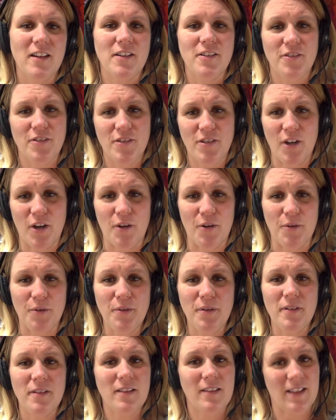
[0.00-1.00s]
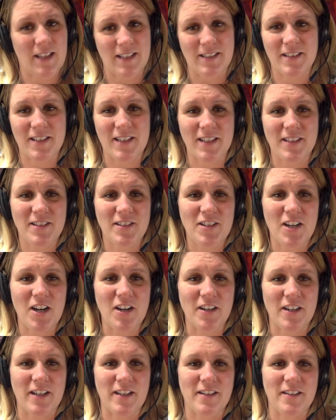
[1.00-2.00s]
So let's get
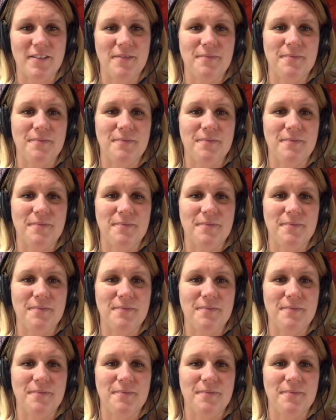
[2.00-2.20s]
started.